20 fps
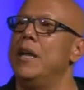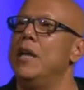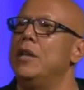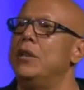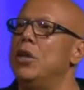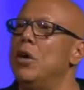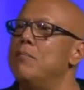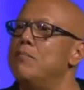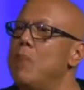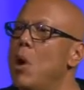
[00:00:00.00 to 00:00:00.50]

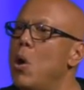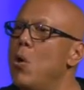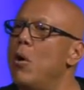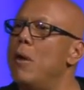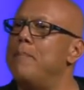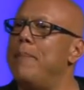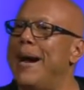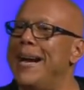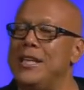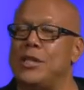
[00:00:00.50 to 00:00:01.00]
the
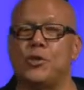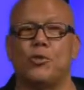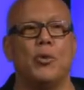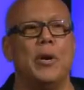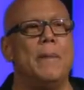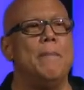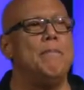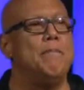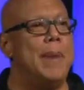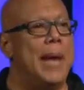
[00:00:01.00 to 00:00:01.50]
Moabites
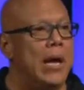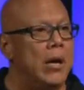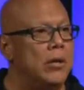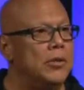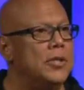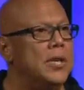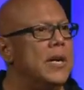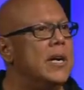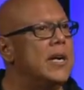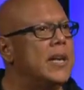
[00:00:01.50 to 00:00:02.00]

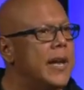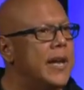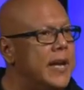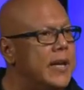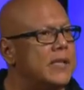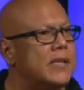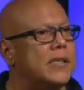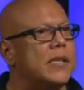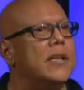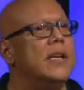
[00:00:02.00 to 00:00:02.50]
rebelled
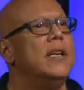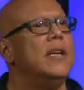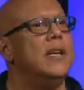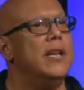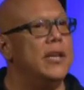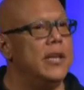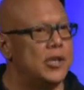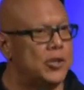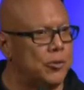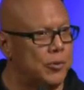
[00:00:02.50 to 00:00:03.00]
against
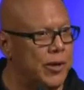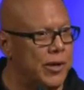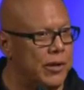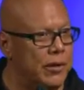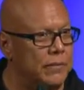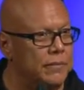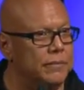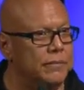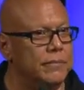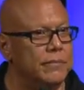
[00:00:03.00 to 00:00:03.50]

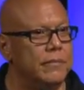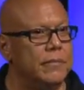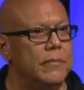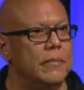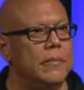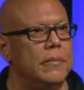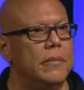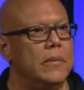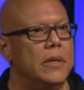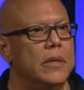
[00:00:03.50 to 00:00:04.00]
Israel.
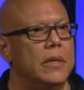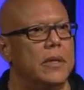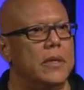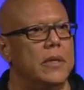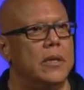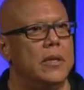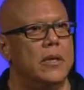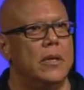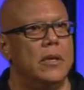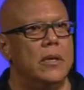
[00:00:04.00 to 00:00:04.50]

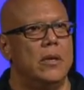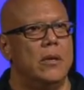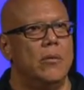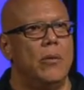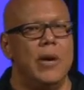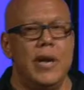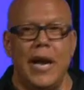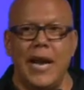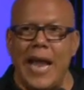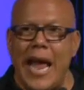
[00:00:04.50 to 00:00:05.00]

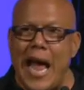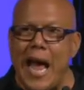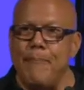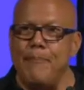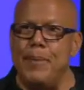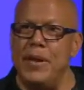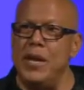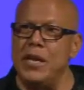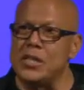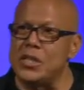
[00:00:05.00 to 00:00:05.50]
What had
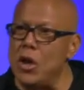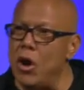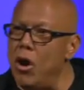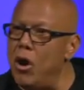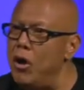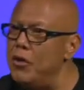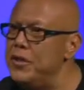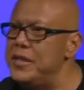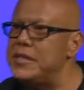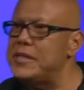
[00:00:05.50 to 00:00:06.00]
happened is
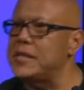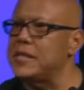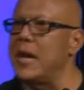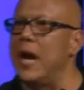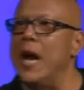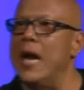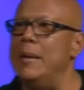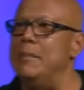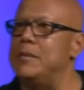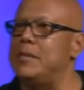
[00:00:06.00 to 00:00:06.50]
all this
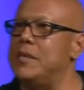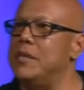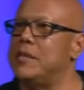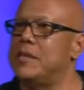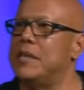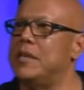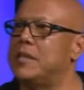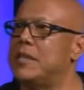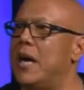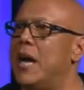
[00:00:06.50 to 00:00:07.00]
time since
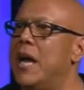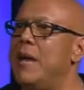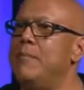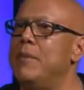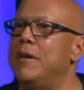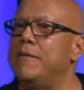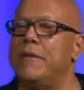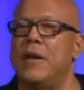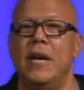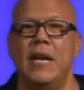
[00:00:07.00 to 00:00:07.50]
the time
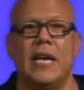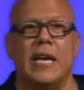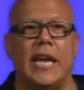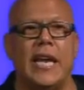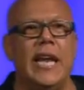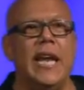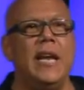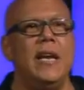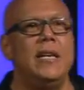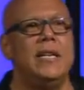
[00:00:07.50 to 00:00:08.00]
of
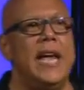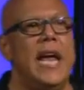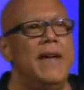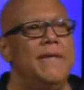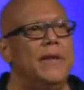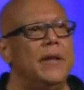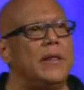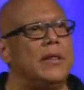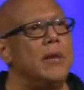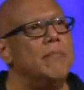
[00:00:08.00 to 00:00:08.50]
King
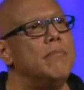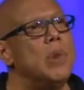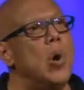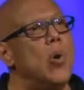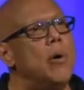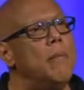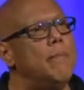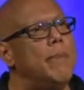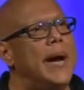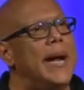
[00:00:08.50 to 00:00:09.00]
David, the
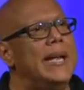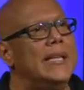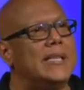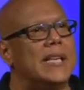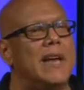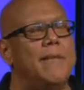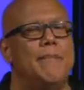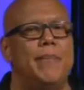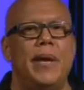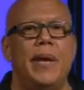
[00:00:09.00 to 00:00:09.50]
Moabites
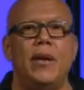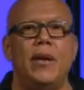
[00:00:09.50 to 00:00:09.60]
had been